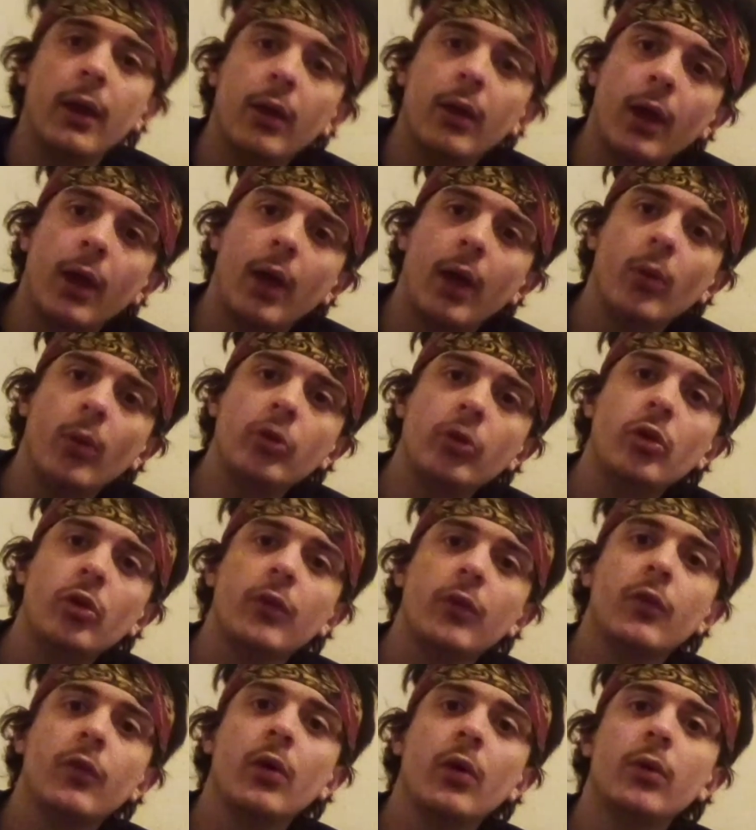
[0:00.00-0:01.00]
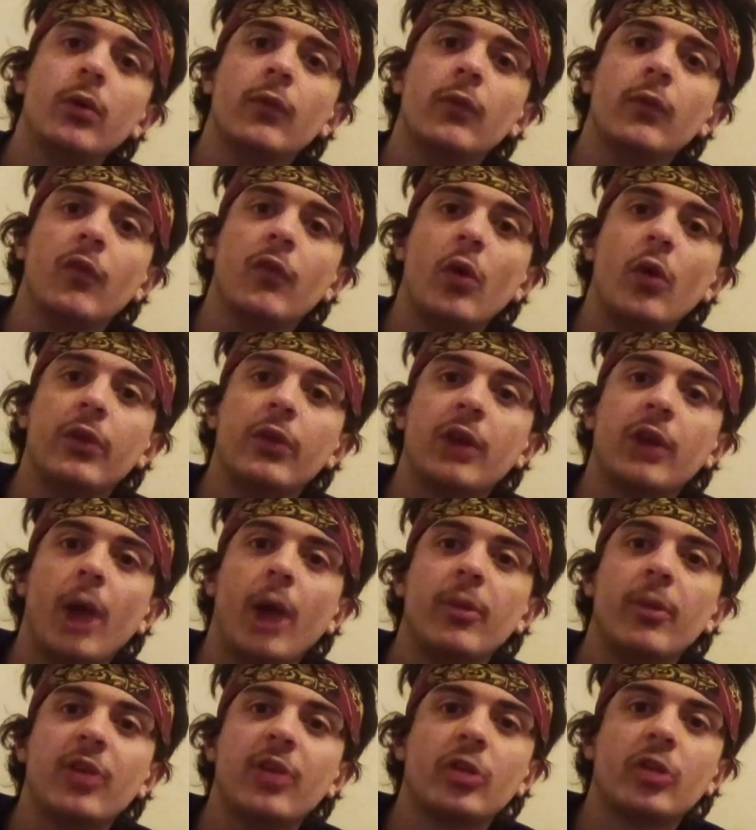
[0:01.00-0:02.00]
I want you to vote in the comment
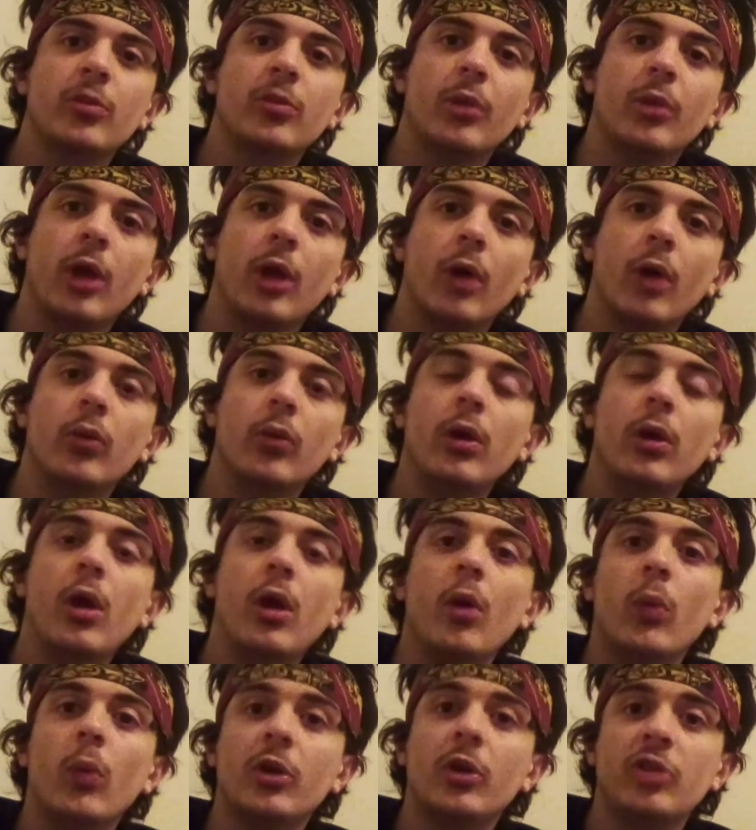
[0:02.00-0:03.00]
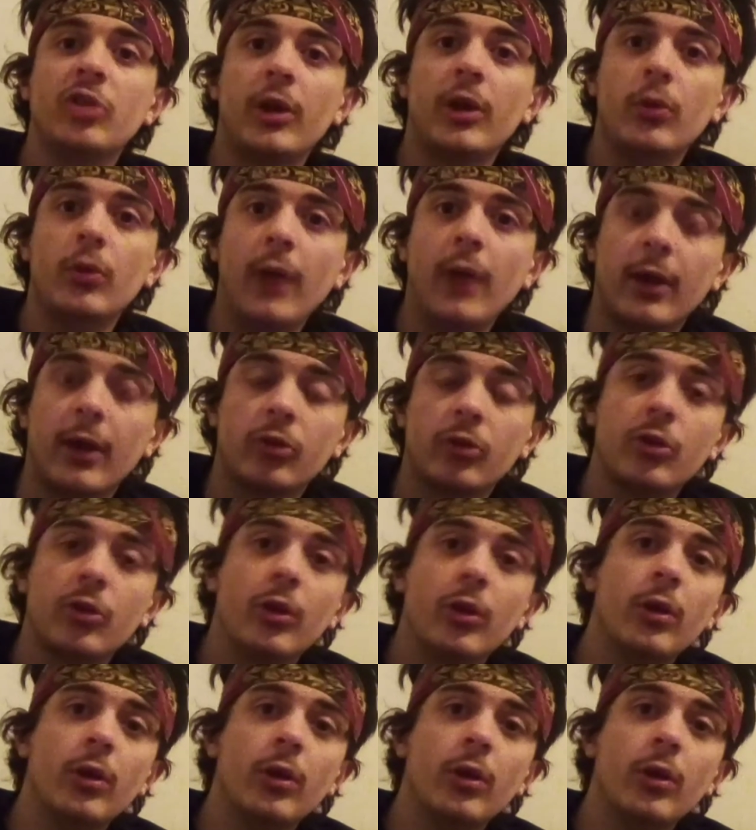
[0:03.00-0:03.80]
section below. What should I do next?